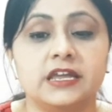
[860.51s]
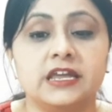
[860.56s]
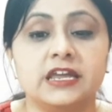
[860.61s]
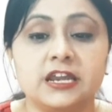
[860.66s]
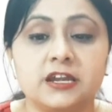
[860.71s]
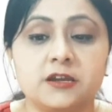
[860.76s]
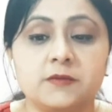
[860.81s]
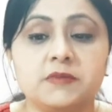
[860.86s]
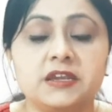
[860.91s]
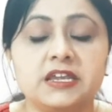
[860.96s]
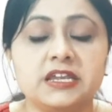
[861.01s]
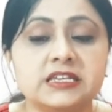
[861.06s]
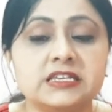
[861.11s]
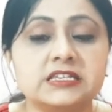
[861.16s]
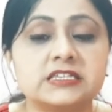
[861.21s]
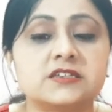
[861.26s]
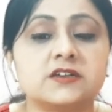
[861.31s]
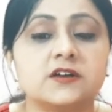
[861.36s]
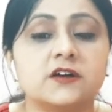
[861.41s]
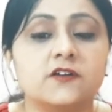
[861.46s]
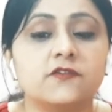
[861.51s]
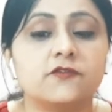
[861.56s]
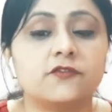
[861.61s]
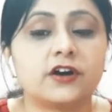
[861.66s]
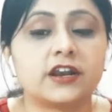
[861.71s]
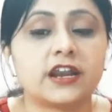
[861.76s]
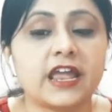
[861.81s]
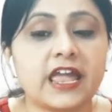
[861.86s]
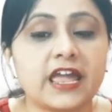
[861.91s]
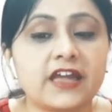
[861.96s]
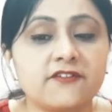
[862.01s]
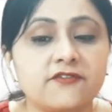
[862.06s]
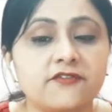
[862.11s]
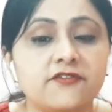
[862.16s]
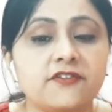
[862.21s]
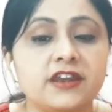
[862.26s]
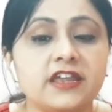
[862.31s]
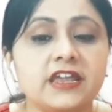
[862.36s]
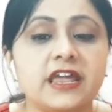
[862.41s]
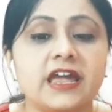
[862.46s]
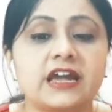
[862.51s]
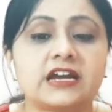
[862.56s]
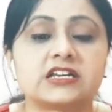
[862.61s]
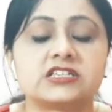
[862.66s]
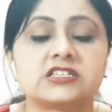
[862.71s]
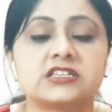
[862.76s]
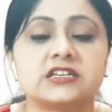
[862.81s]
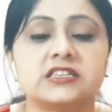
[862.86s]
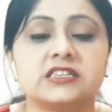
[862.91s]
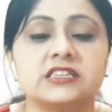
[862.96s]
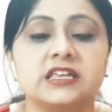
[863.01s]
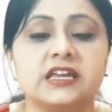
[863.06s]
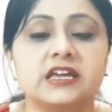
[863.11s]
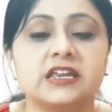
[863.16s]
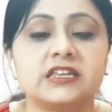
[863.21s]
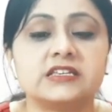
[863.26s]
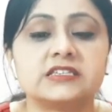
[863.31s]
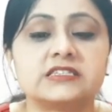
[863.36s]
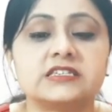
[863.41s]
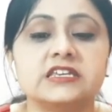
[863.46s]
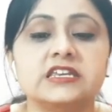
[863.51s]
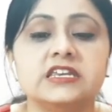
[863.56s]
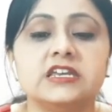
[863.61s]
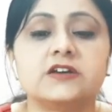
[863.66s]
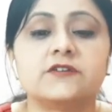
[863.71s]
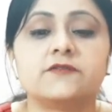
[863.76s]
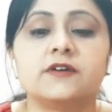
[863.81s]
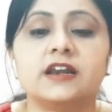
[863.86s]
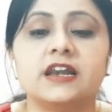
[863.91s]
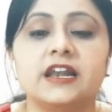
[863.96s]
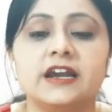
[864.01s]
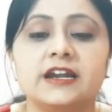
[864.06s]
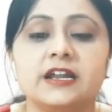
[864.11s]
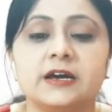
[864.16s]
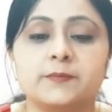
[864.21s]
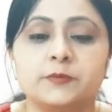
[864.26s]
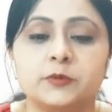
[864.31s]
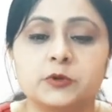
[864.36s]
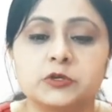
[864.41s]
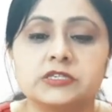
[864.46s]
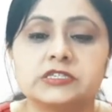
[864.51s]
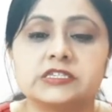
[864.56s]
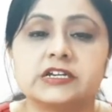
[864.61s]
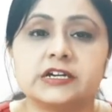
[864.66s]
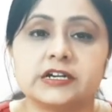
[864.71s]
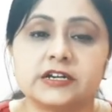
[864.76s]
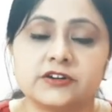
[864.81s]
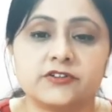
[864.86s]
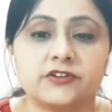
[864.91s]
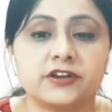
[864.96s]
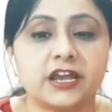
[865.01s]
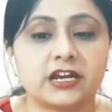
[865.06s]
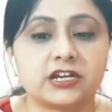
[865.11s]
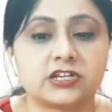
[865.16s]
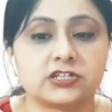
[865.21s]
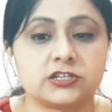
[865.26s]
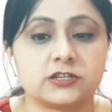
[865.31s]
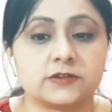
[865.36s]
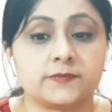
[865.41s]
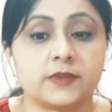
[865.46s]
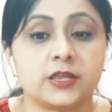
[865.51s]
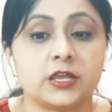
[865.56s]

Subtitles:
It means for every action there is equal and opposite reaction.